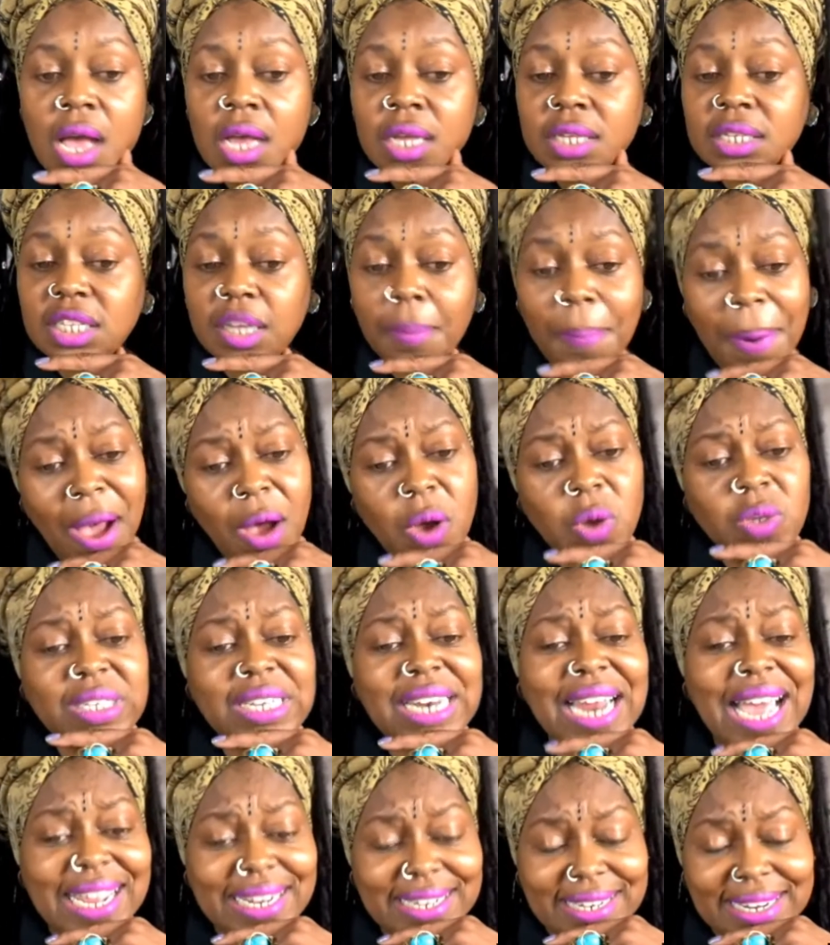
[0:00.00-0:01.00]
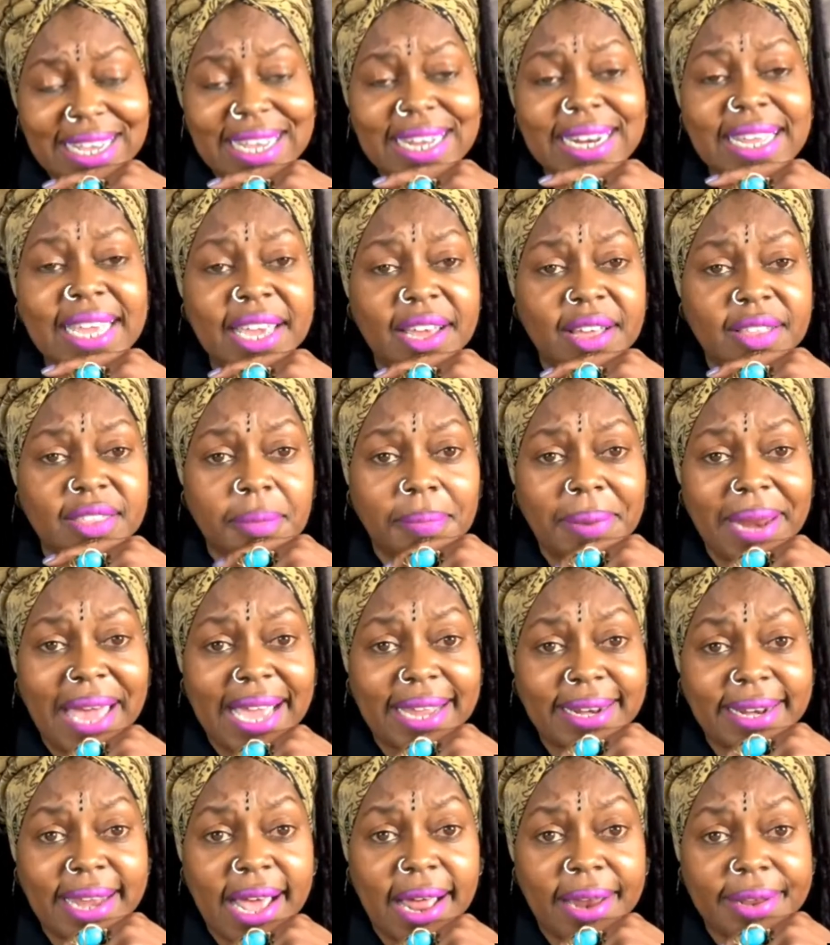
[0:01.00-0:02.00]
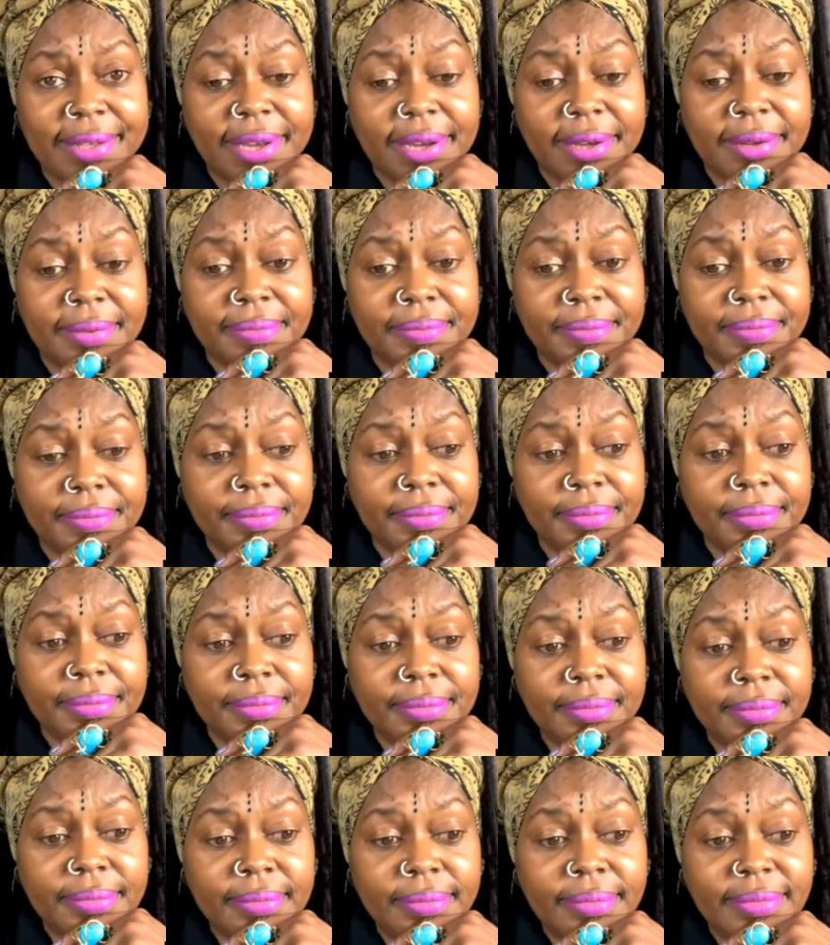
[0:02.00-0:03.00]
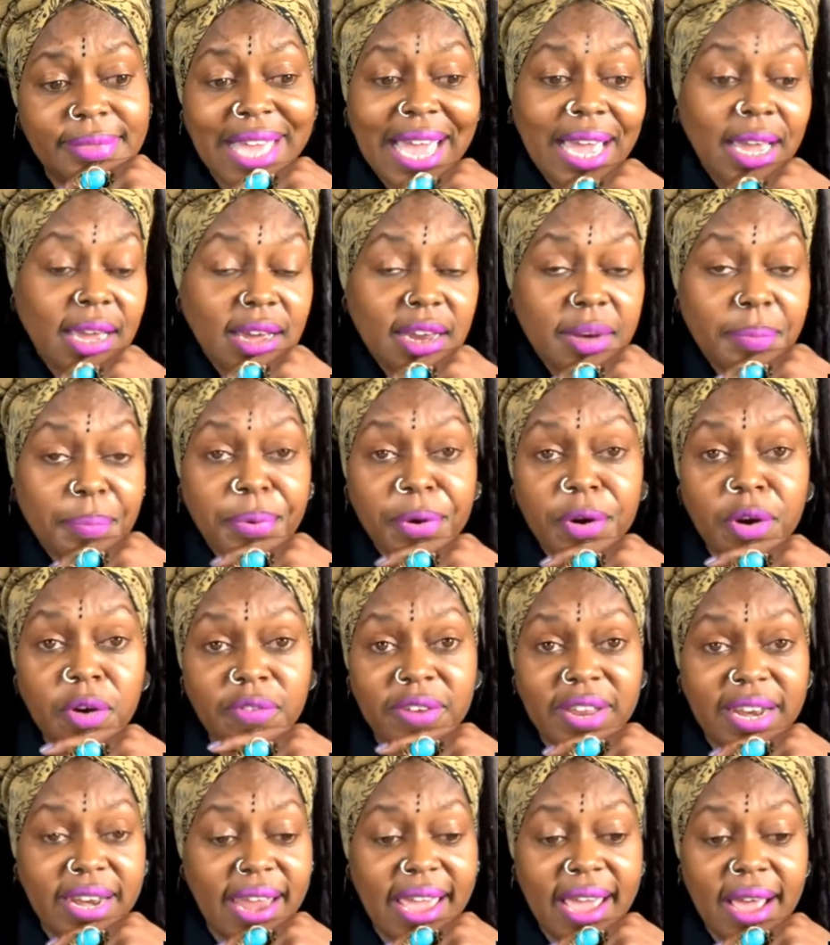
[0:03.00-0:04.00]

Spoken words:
"Supposing I did kill the Black Dahlia, they couldn't prove it